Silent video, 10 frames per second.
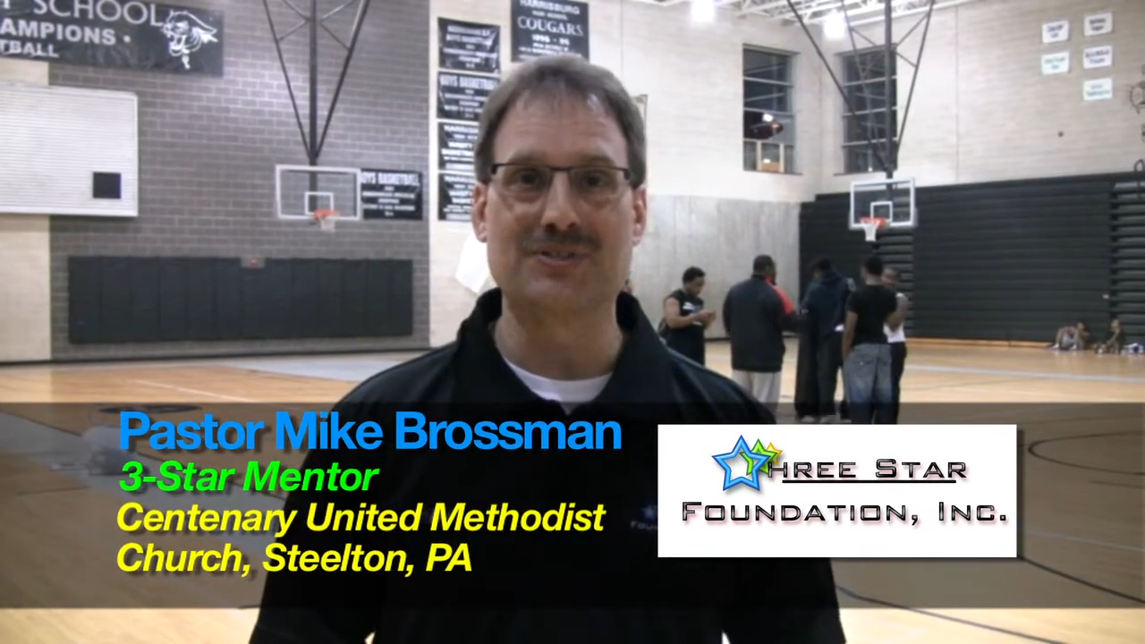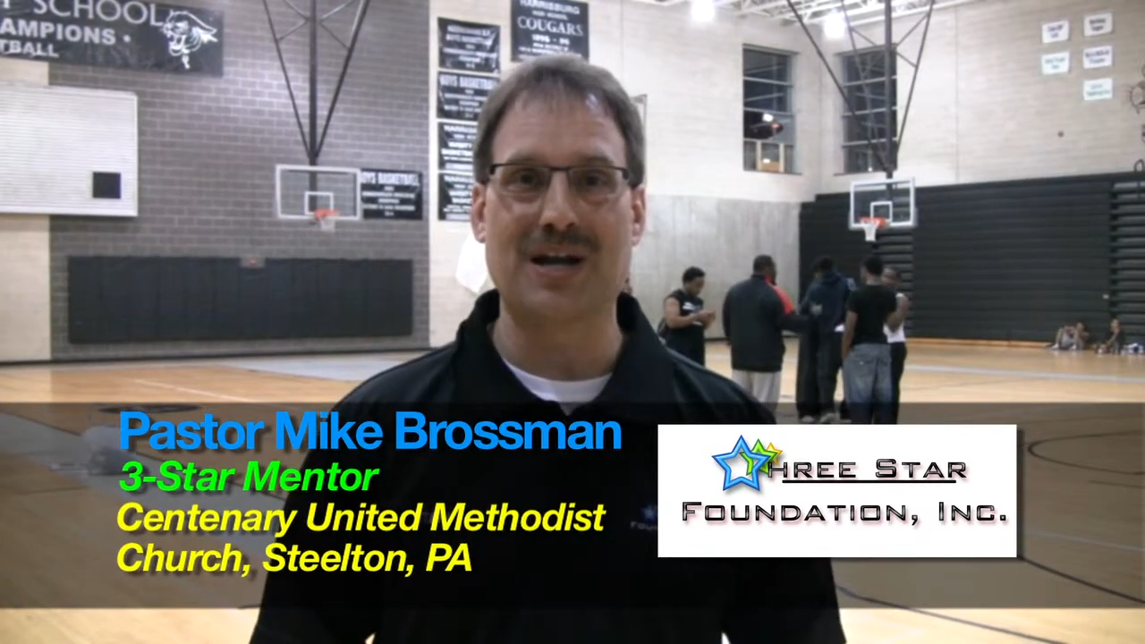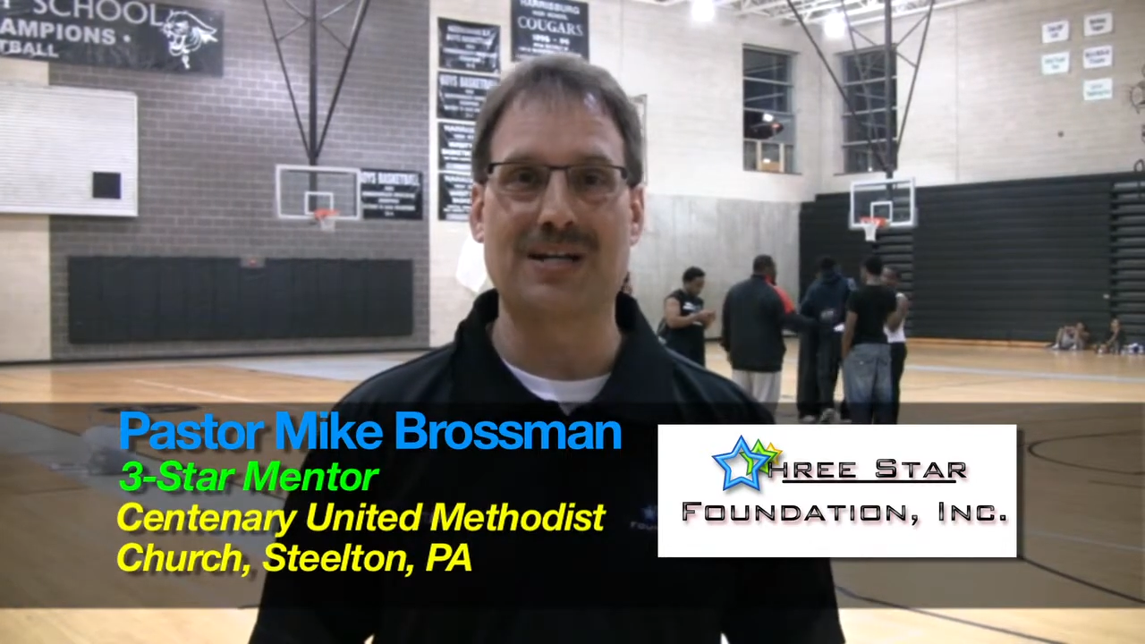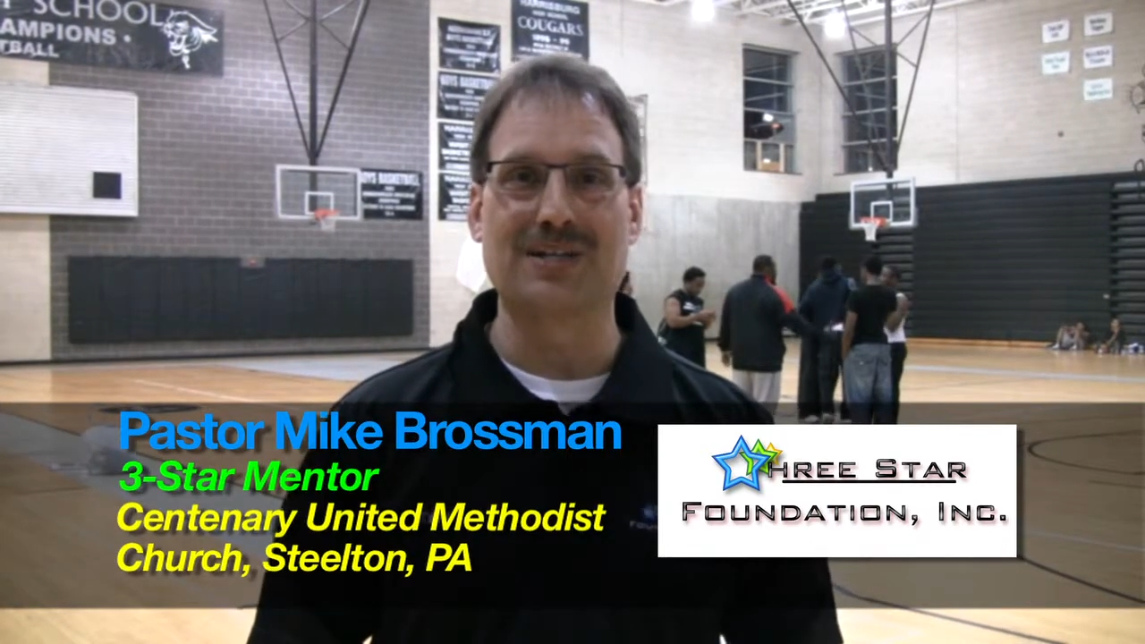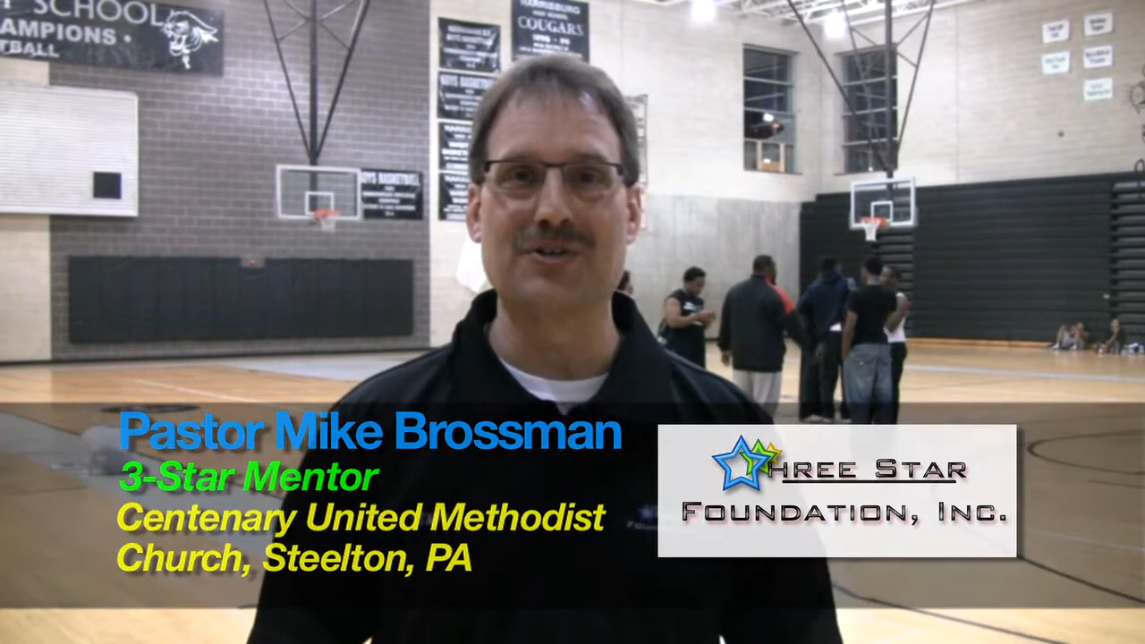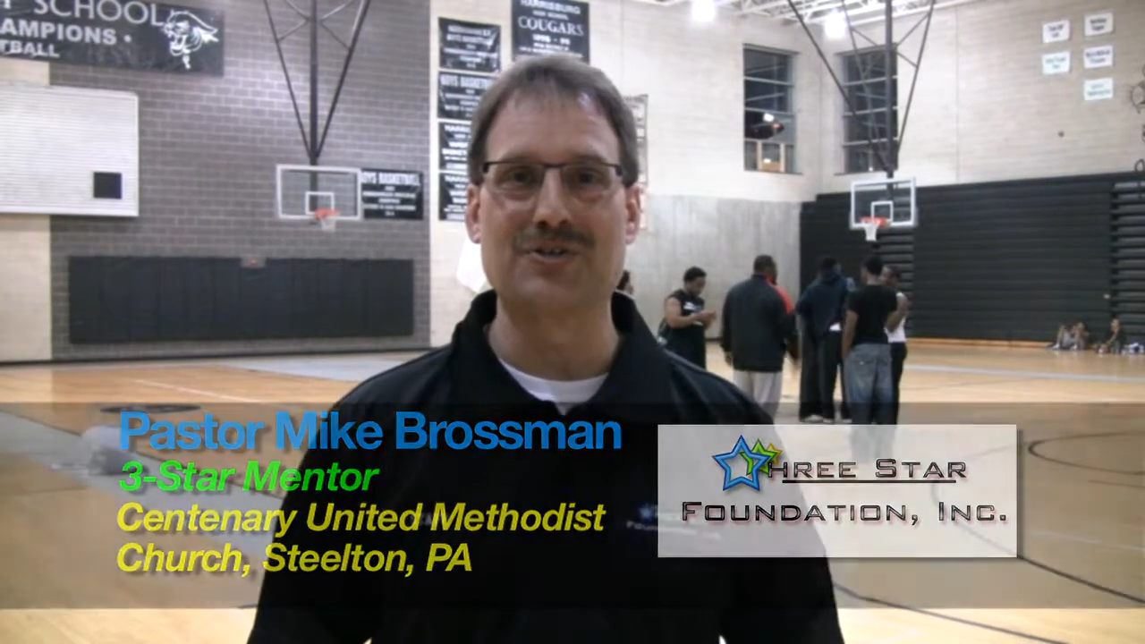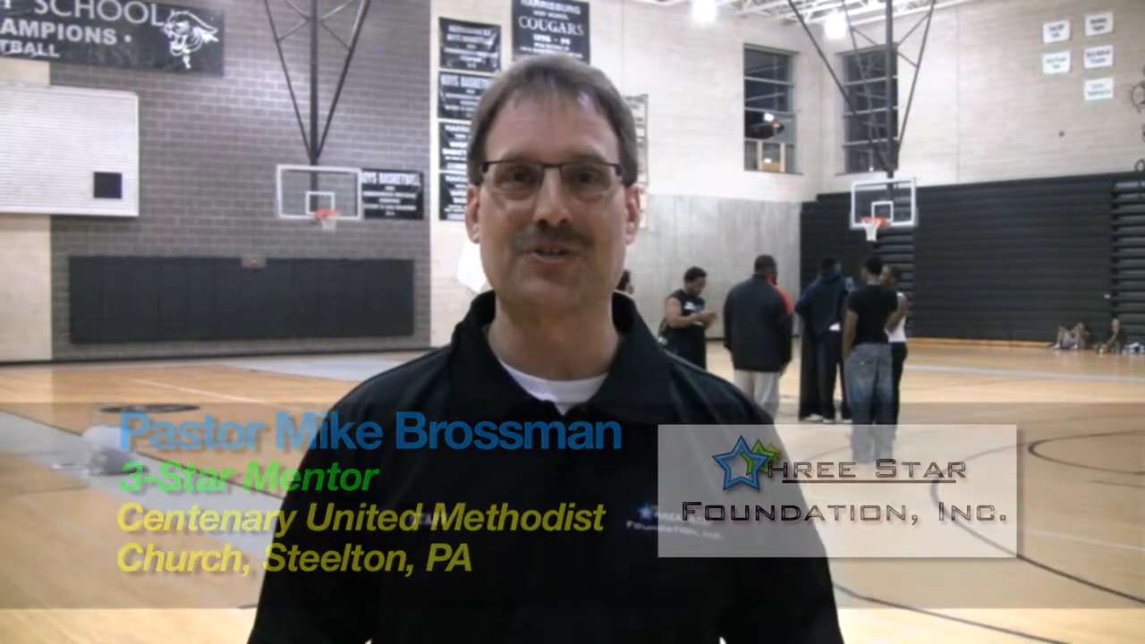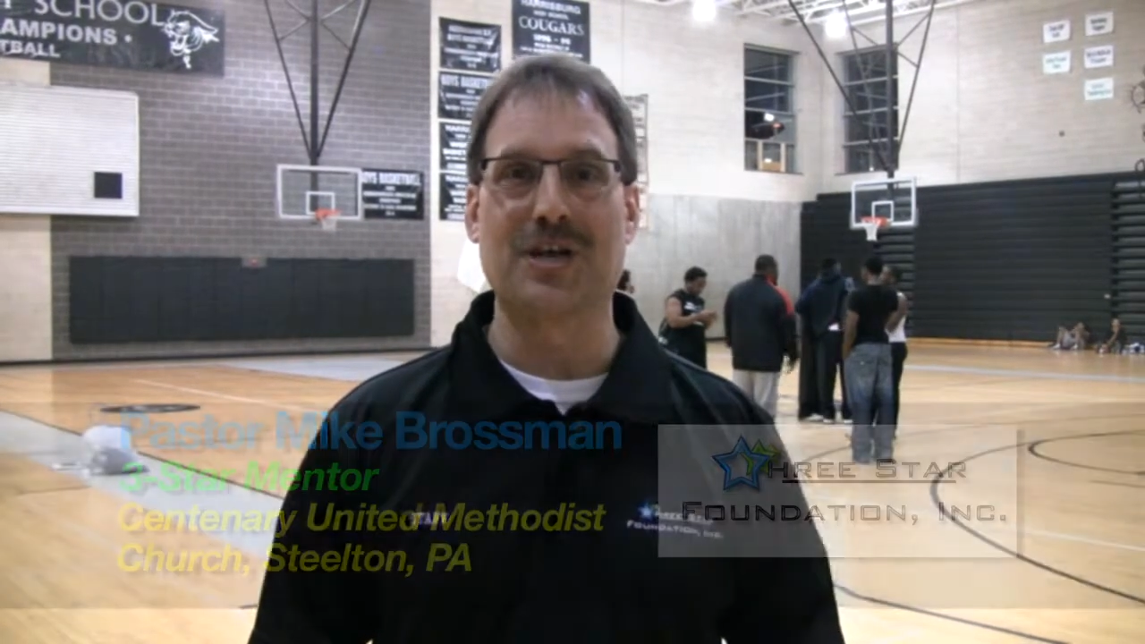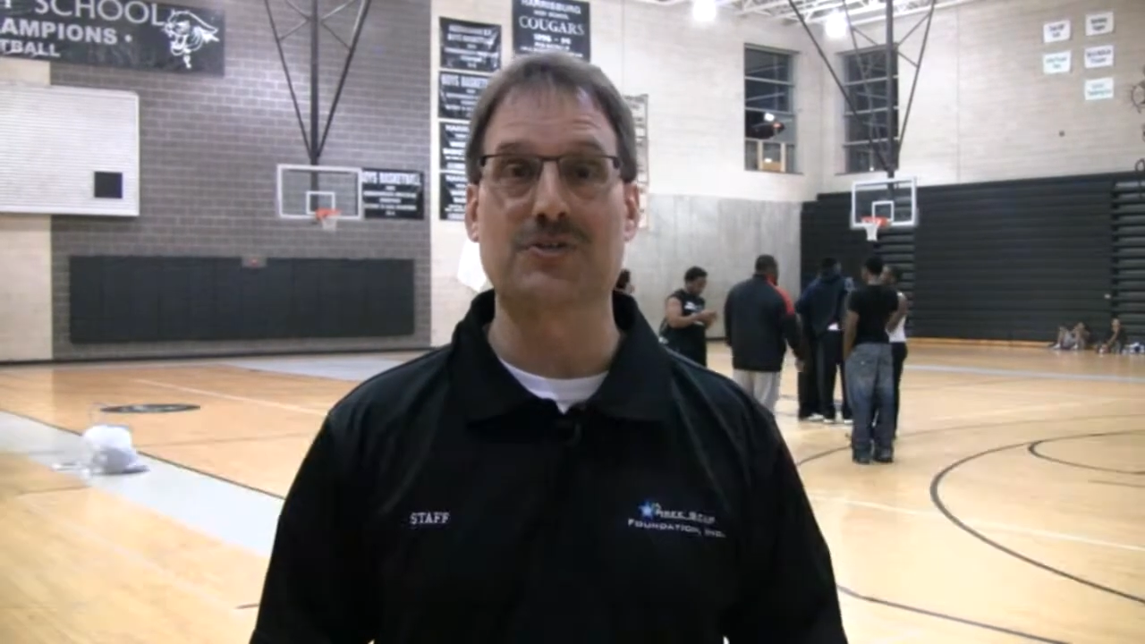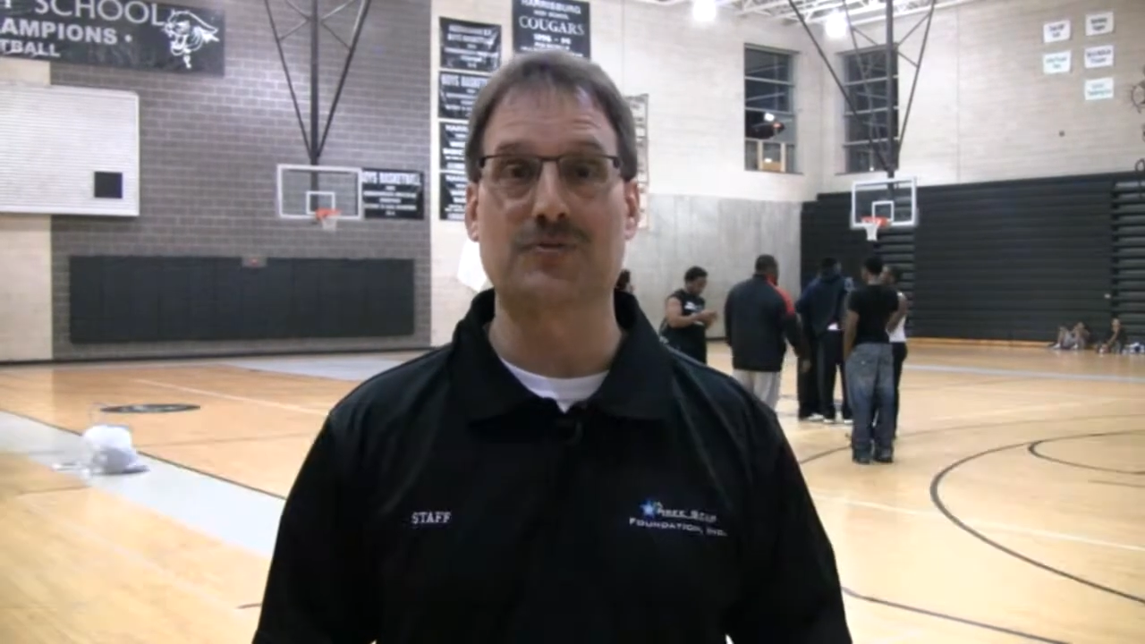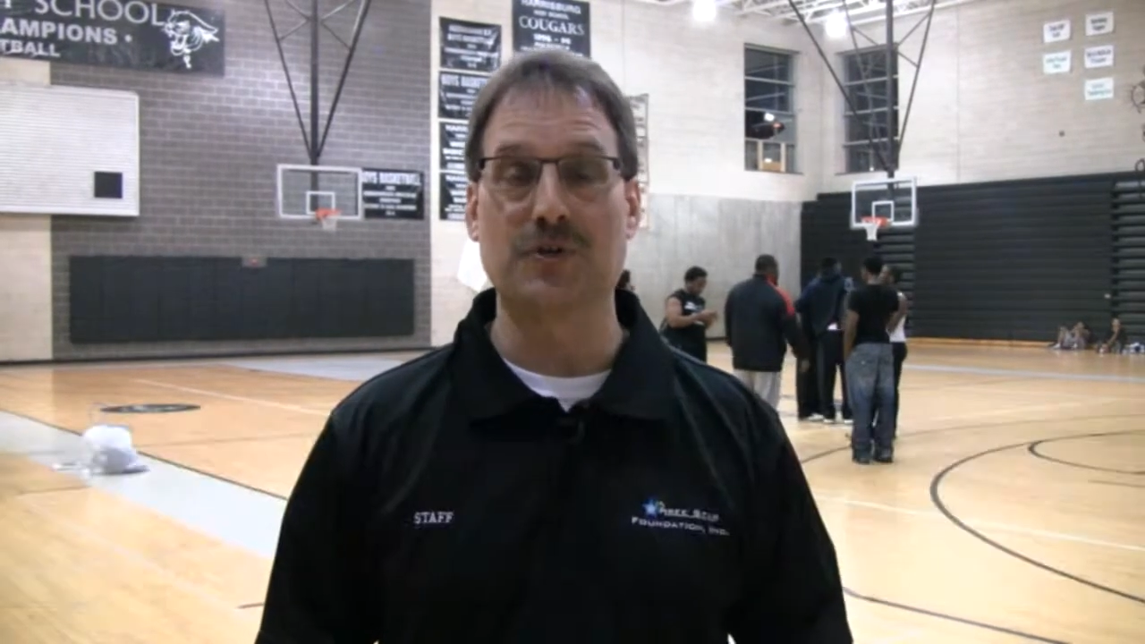try to clear your schedule